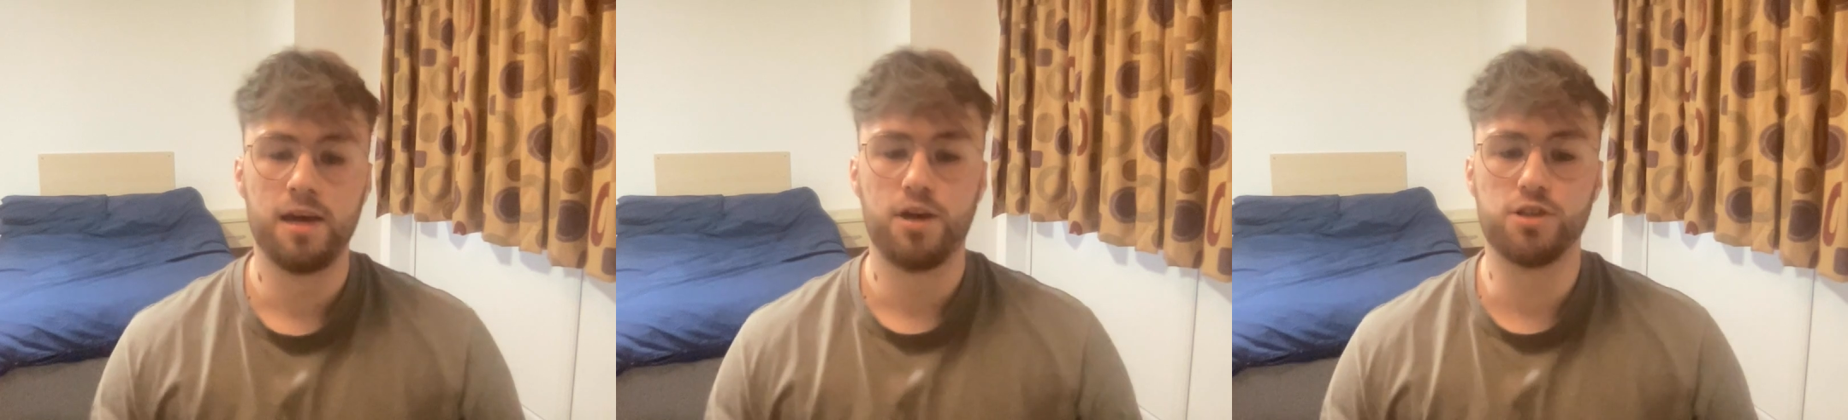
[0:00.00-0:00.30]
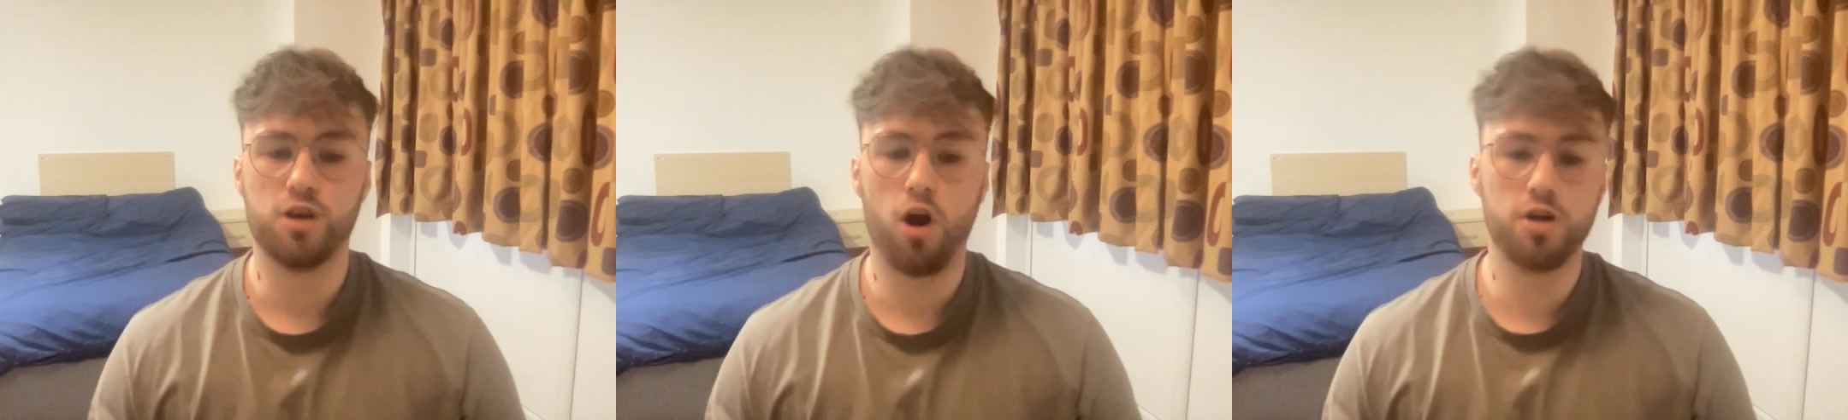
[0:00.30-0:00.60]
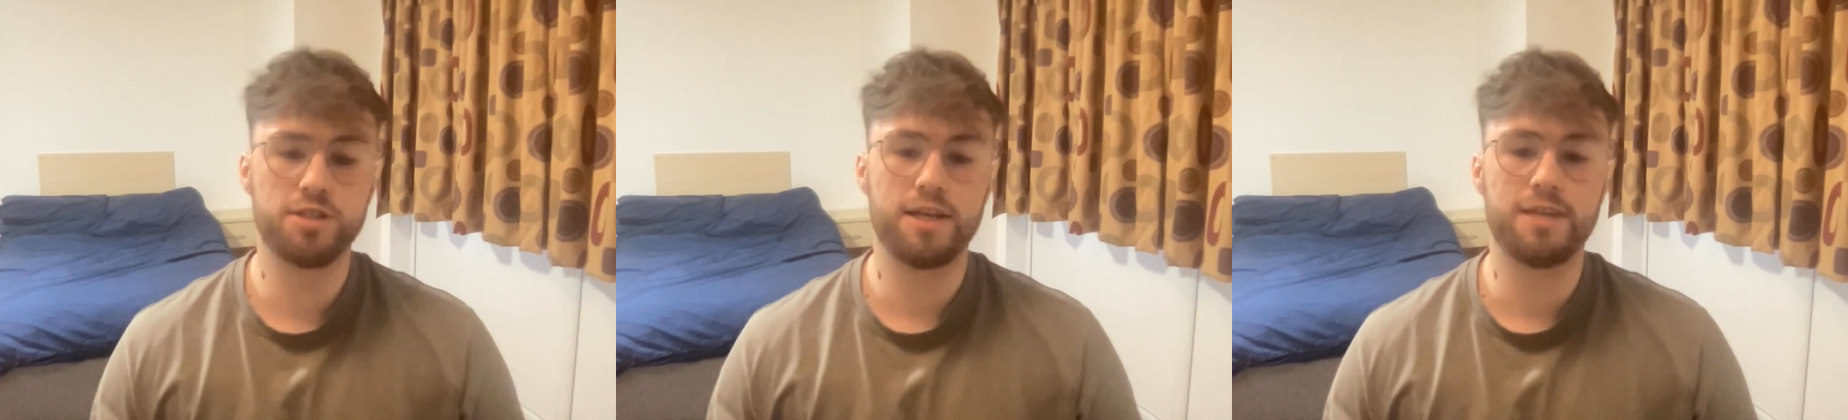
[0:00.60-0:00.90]
As
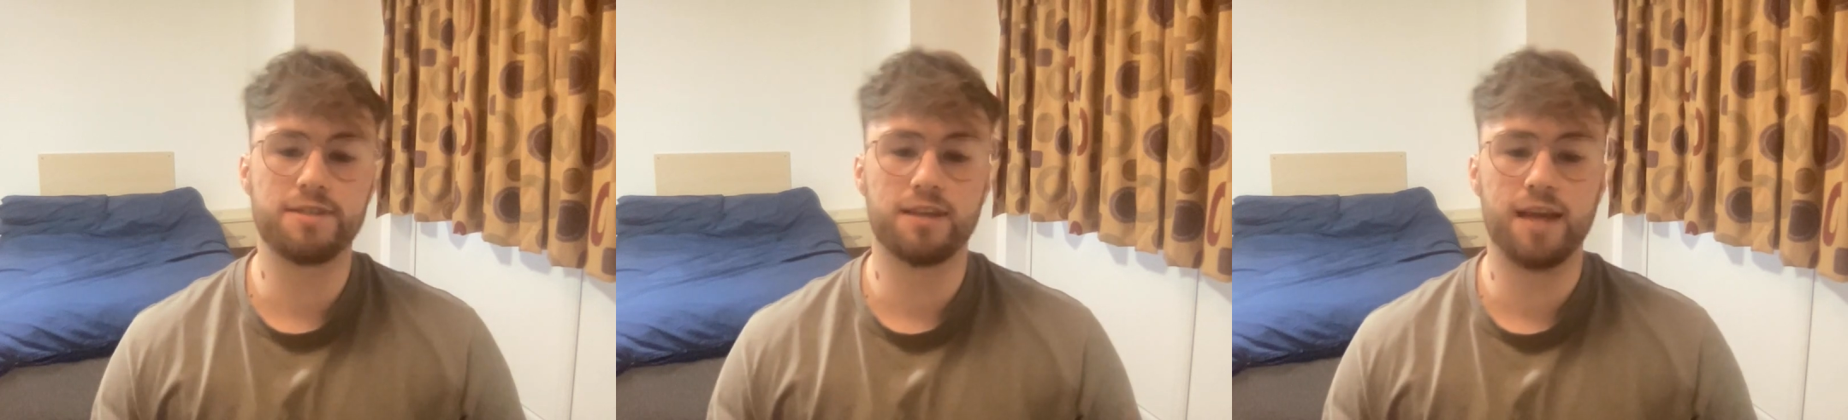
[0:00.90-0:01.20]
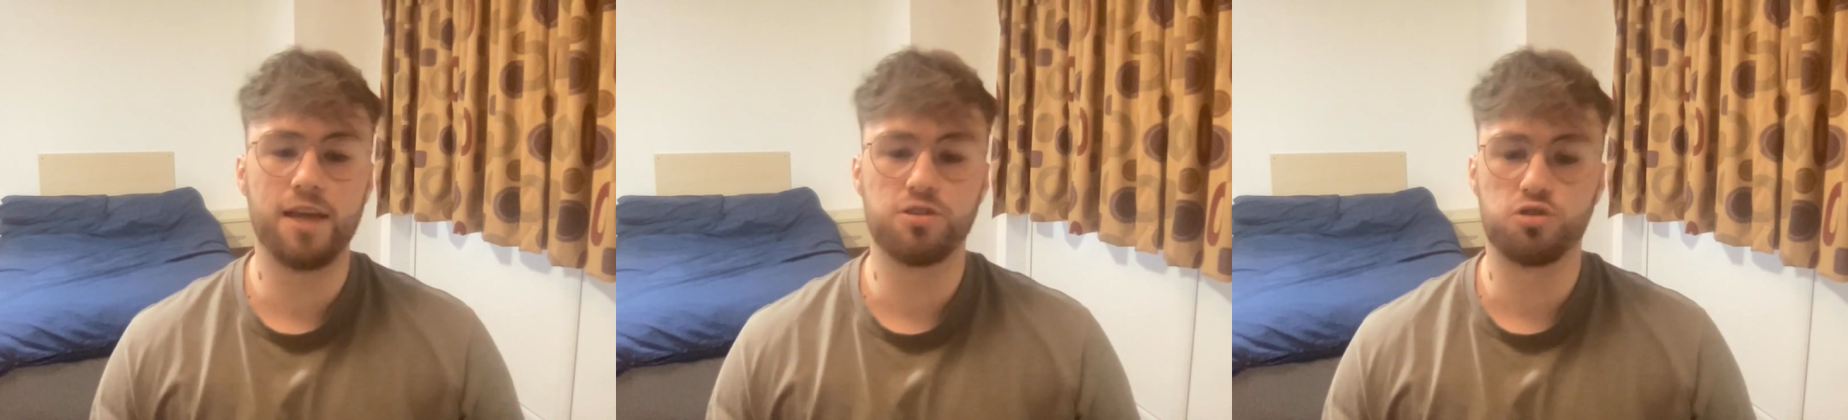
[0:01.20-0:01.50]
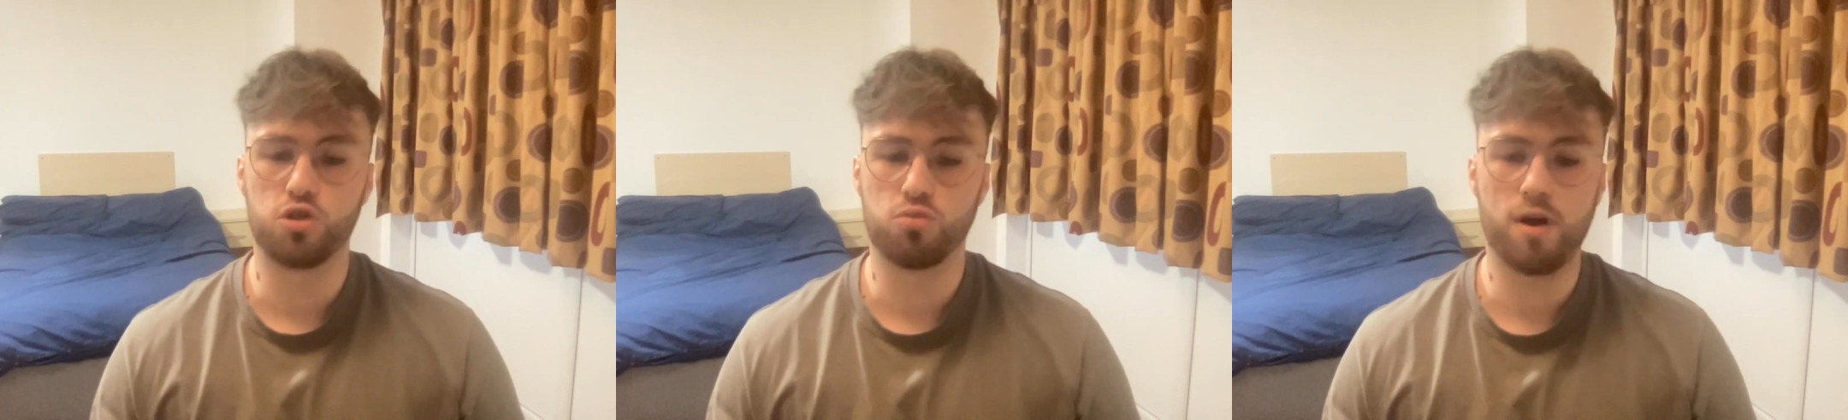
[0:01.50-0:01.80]
hard as it is to let
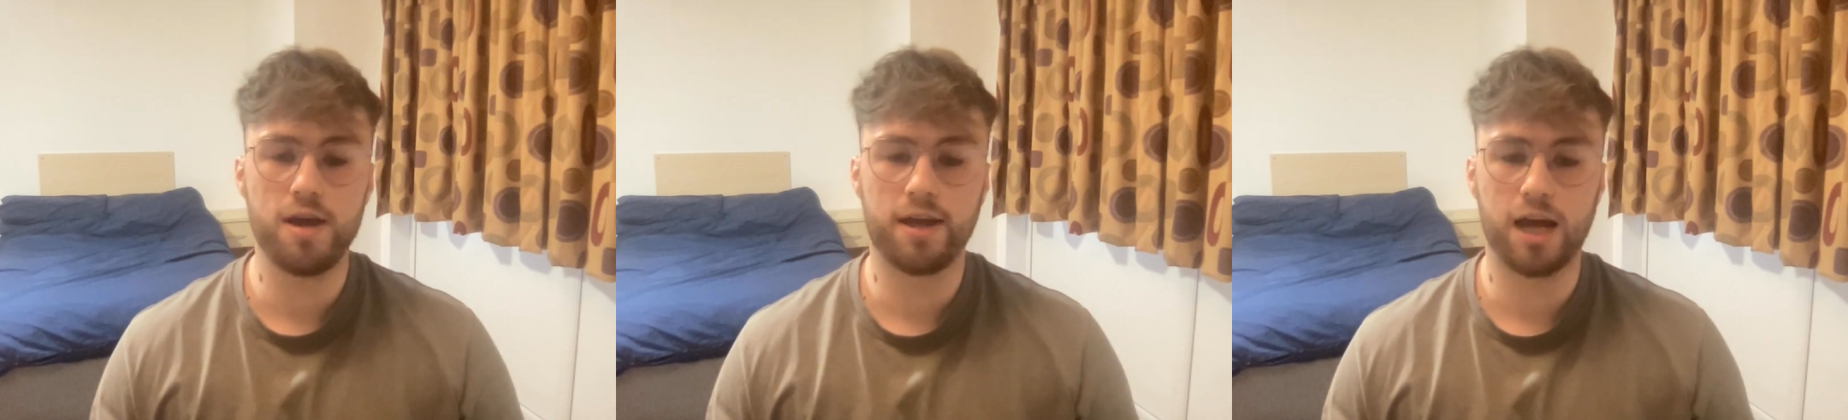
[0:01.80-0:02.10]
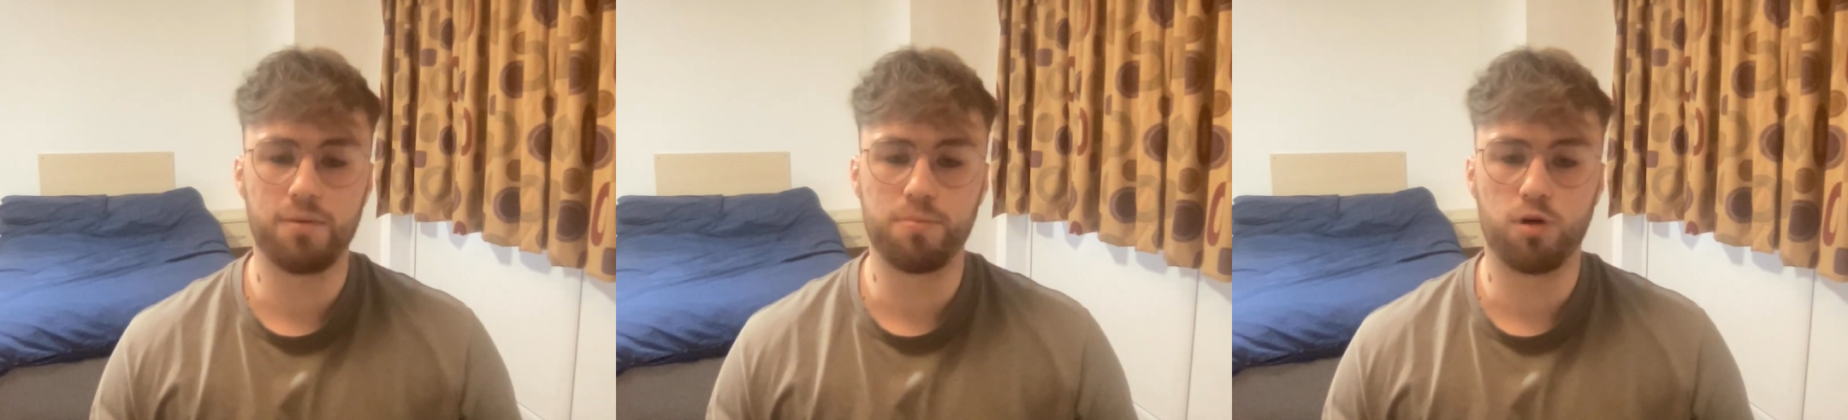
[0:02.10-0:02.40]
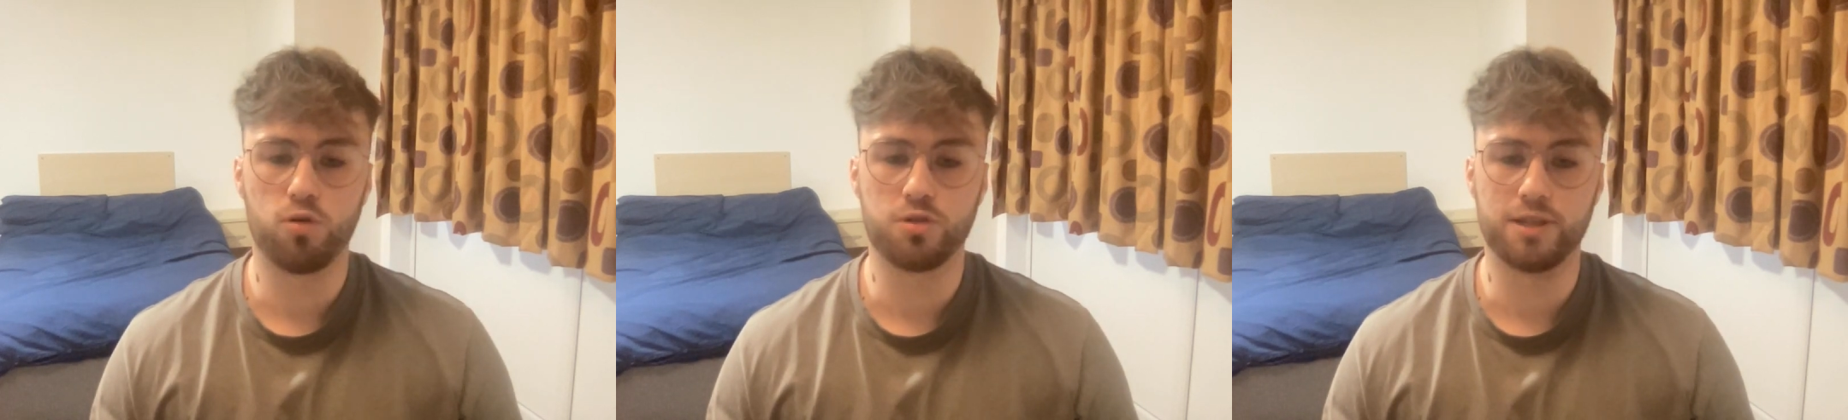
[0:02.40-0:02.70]
such a great academy
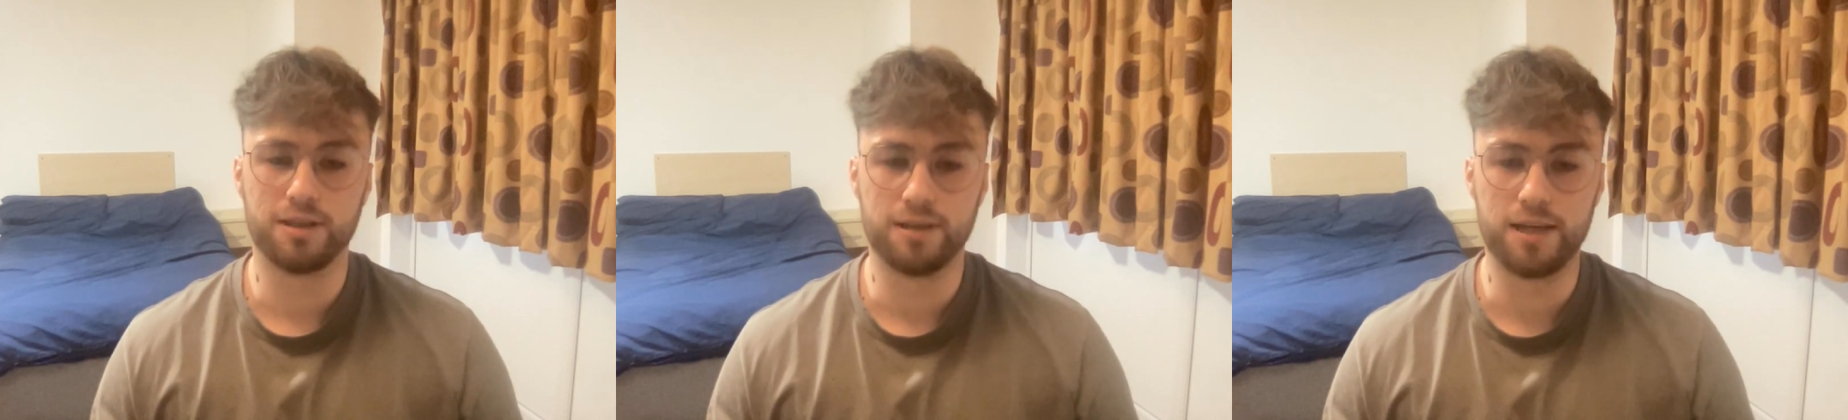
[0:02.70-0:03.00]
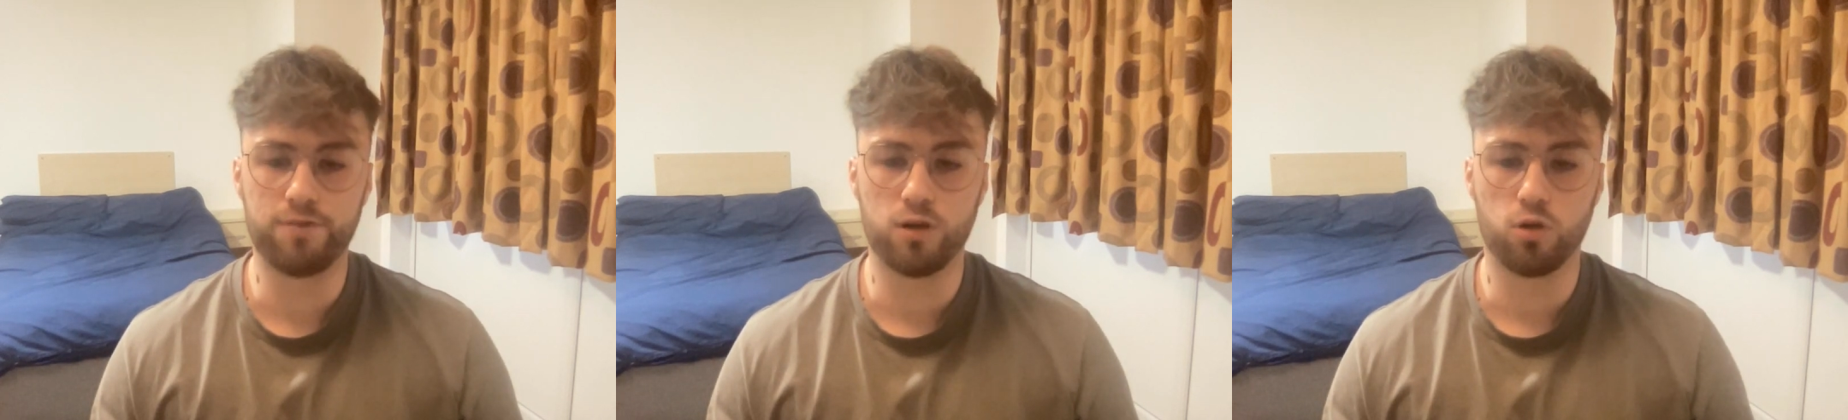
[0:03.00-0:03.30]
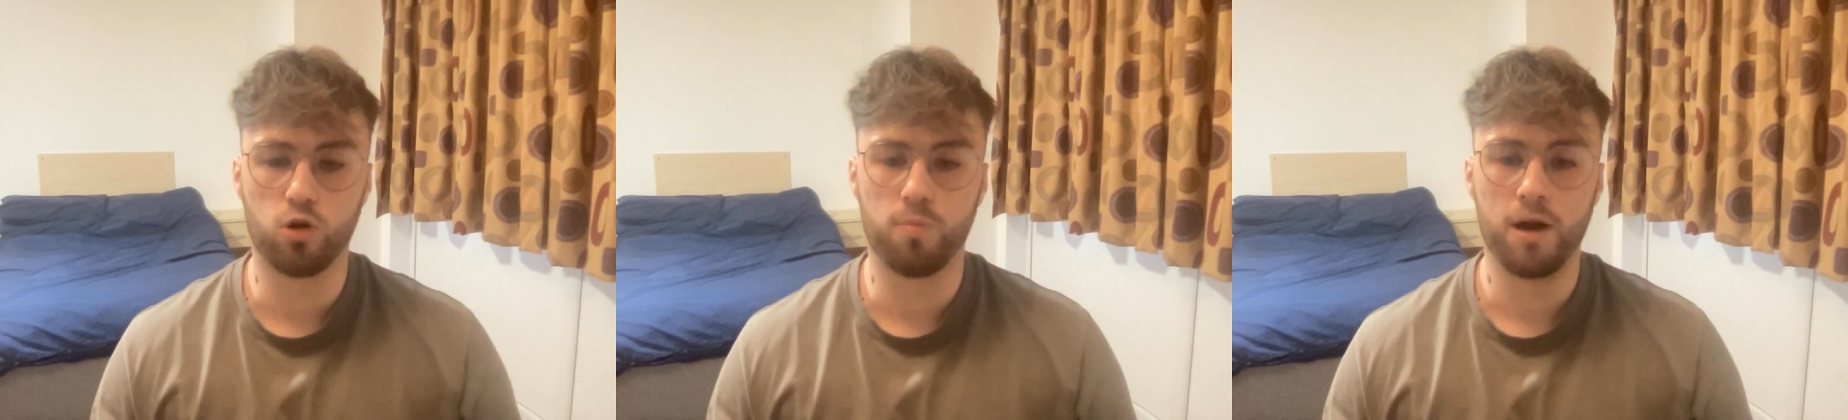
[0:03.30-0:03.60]
product leave the club,